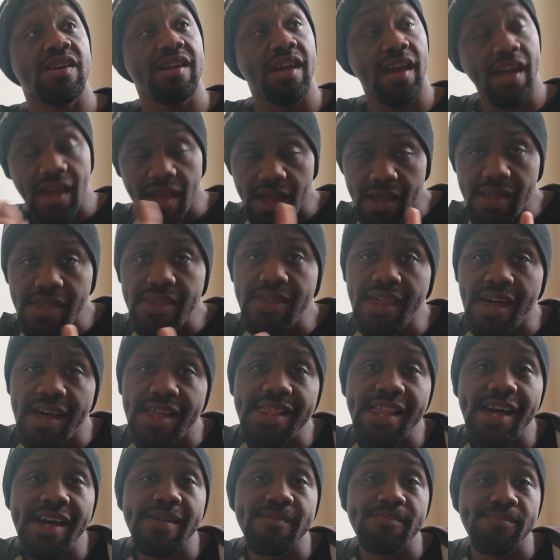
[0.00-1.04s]
and a
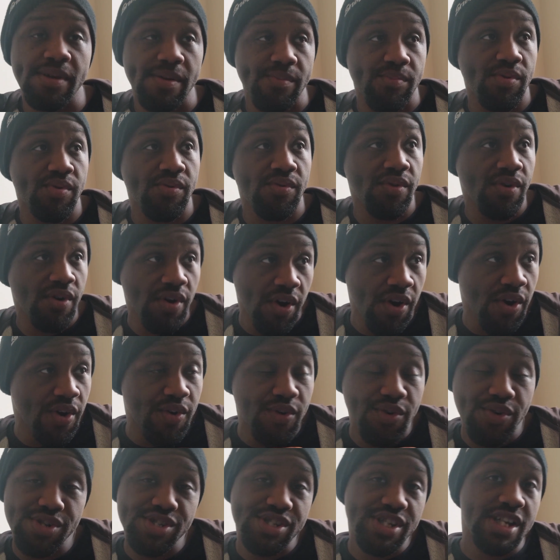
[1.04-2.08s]
lot of people
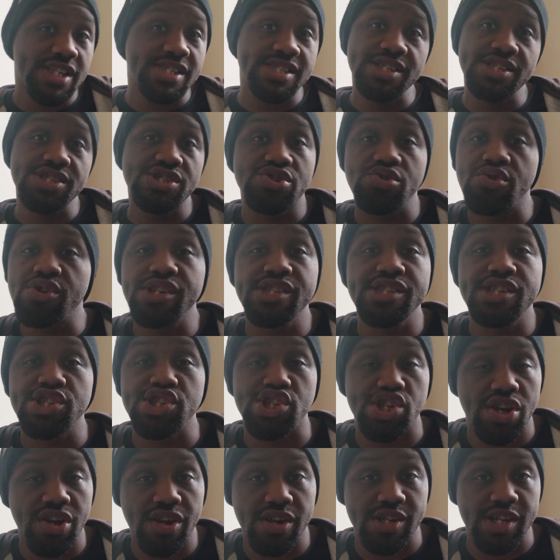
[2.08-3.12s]
who are just enjoying the
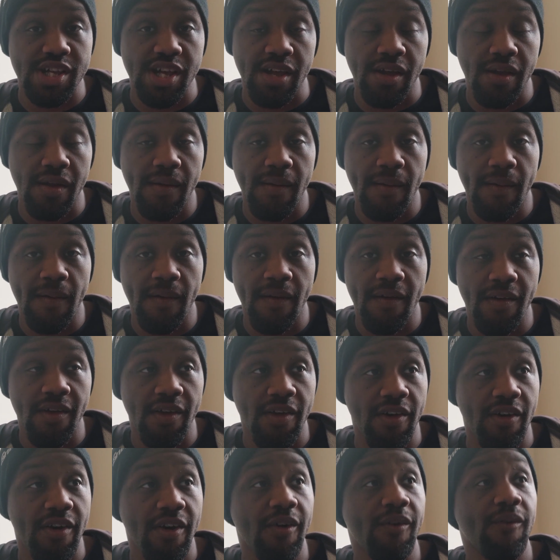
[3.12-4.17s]
journey. We
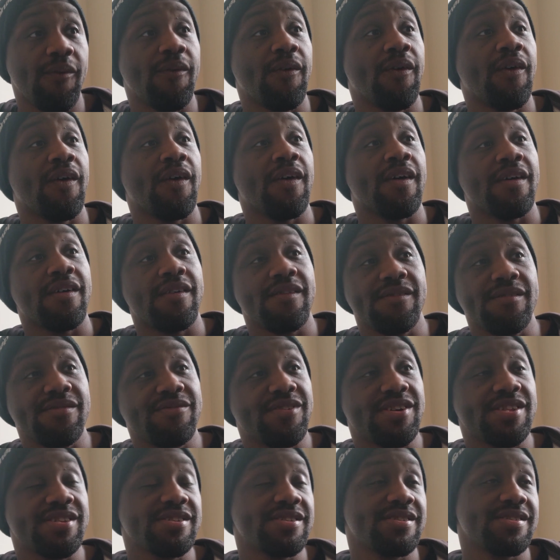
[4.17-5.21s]

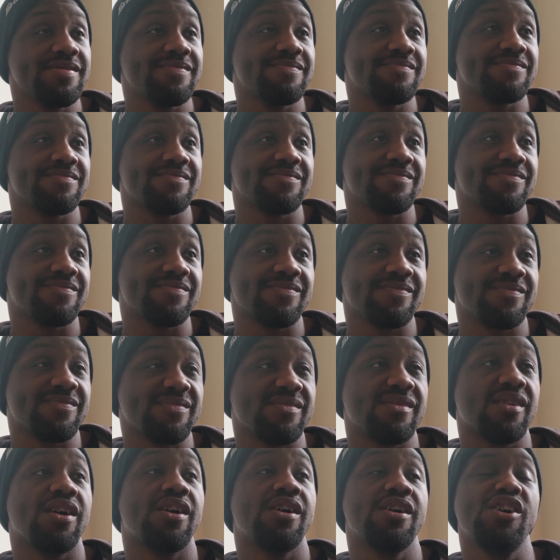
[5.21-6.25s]
really
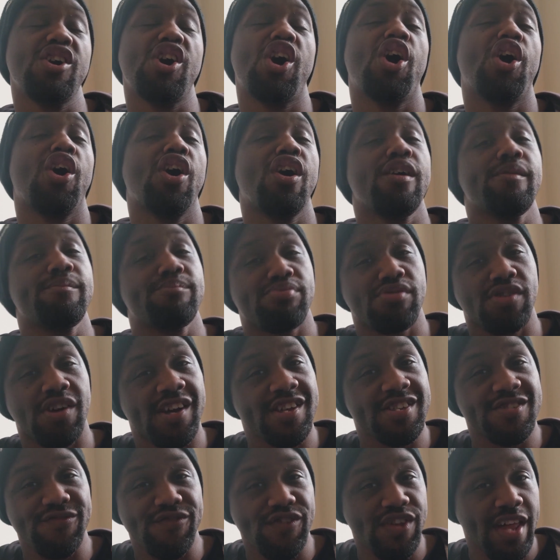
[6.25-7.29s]
aren't hard
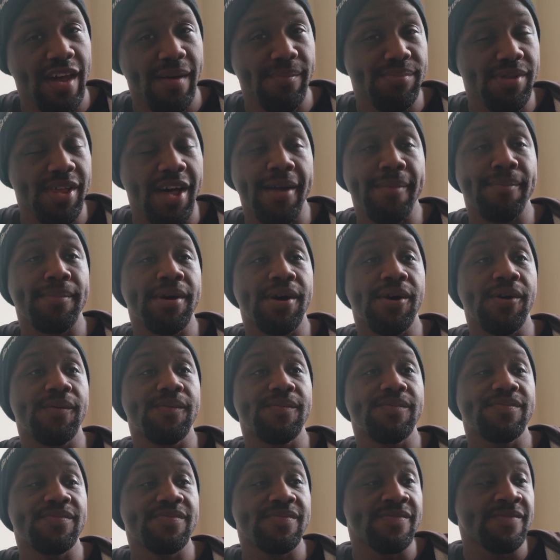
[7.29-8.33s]
pressed for that black
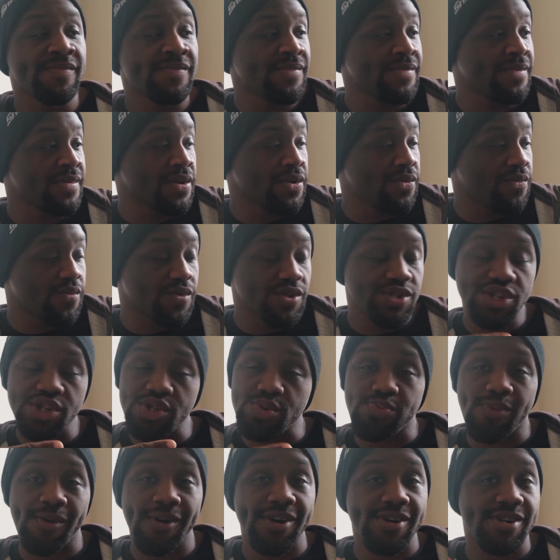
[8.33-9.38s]
belt. We're
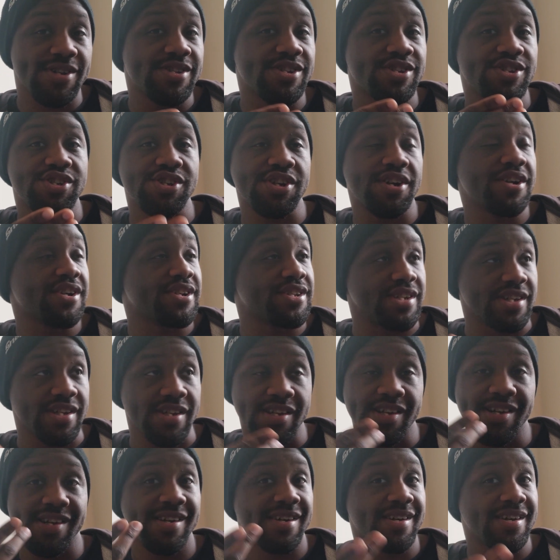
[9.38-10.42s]
just walking the journey,
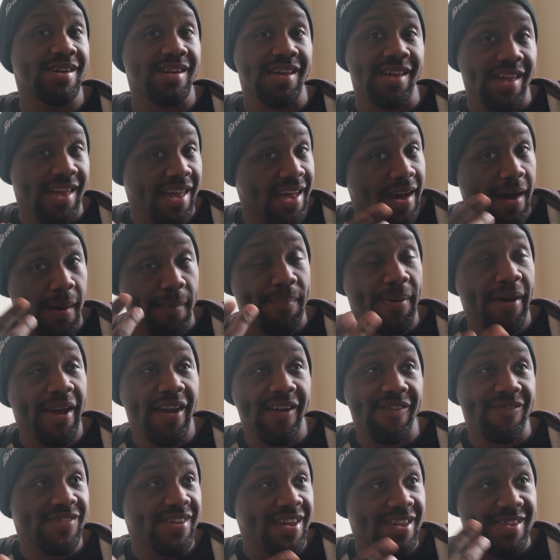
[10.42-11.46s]
a
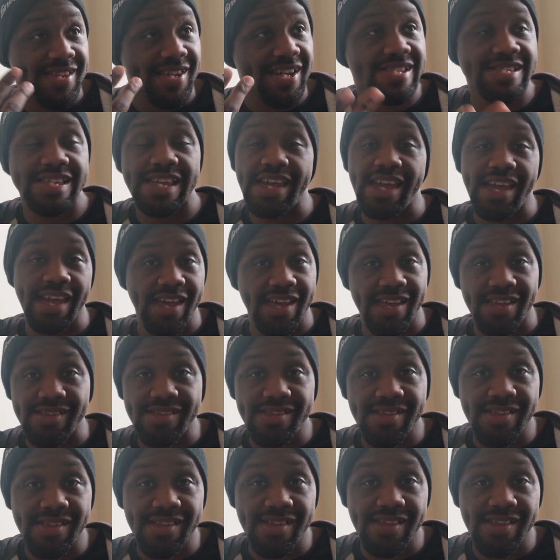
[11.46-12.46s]
path that doesn't end.